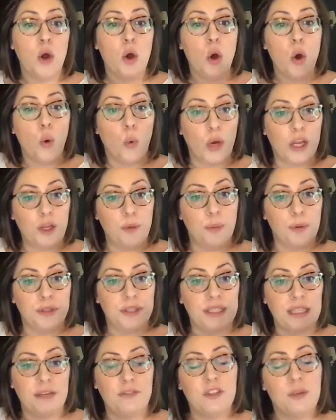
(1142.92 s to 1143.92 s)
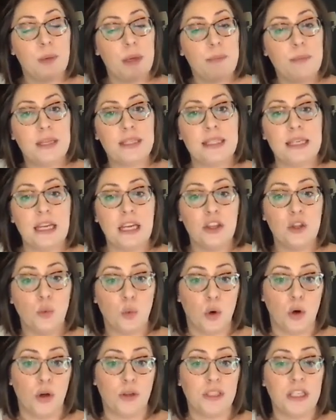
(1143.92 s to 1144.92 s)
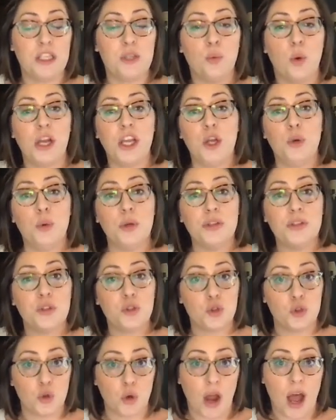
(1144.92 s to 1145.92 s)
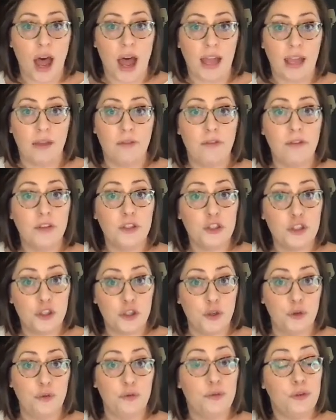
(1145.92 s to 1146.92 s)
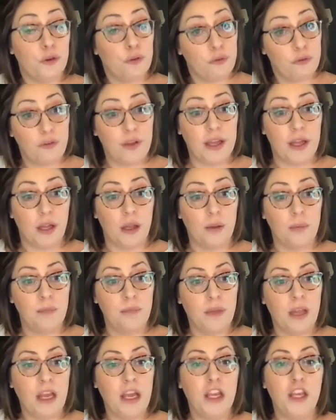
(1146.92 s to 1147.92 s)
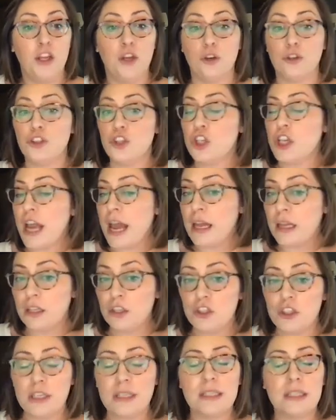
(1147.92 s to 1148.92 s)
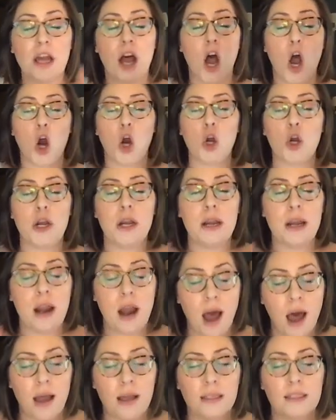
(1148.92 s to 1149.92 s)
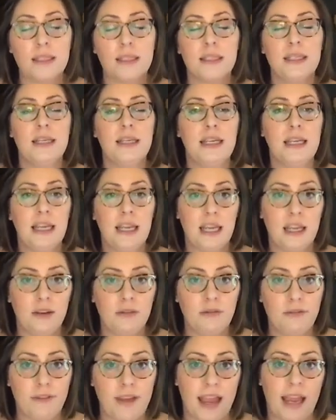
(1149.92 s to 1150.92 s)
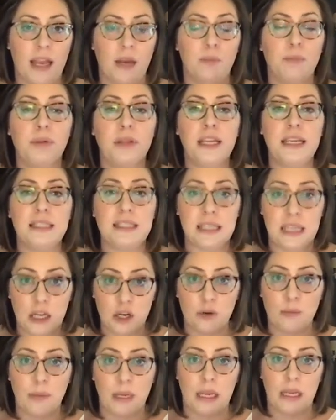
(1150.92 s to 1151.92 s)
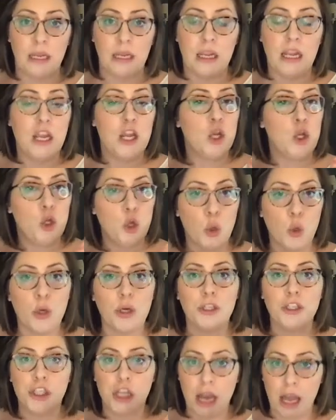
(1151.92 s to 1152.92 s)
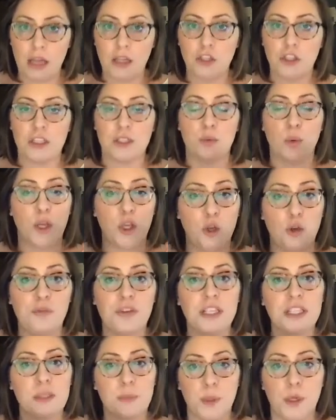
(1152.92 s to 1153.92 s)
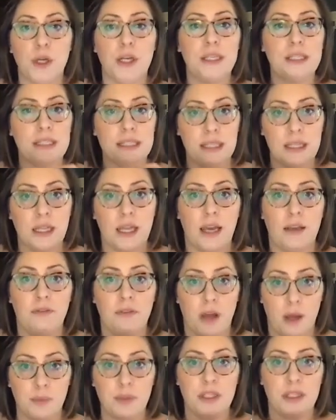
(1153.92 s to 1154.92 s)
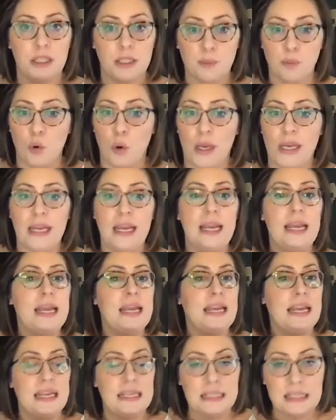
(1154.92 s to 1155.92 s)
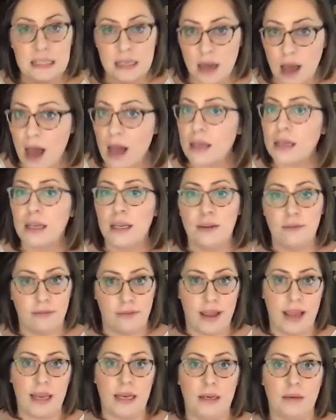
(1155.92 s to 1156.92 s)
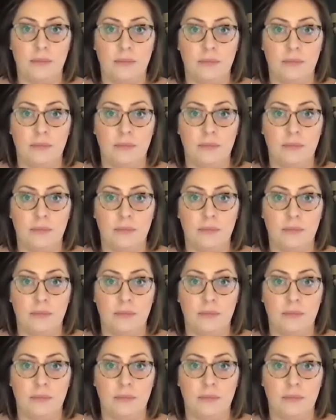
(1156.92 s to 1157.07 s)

What you perceive to be missing in the world is what you will strive to fulfill. Your challenges are not in vain. Please hear me. Your challenges, what you have experienced in life up to this point, is not in vain.